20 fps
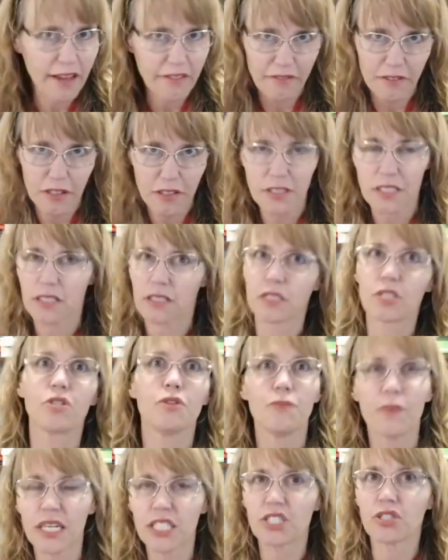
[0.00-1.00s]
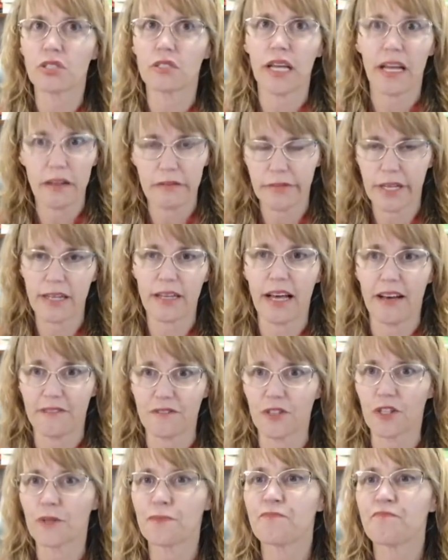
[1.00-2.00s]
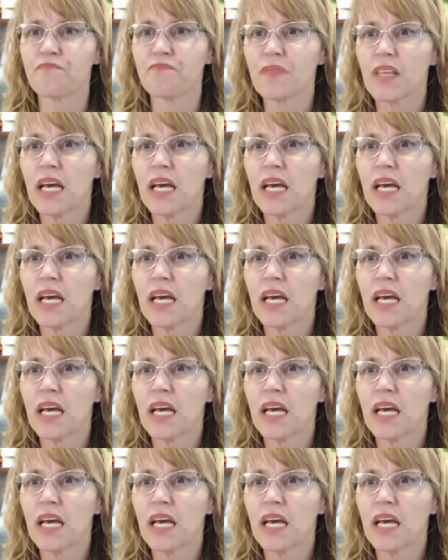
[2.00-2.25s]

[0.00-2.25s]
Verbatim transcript: effort. It's too much effort.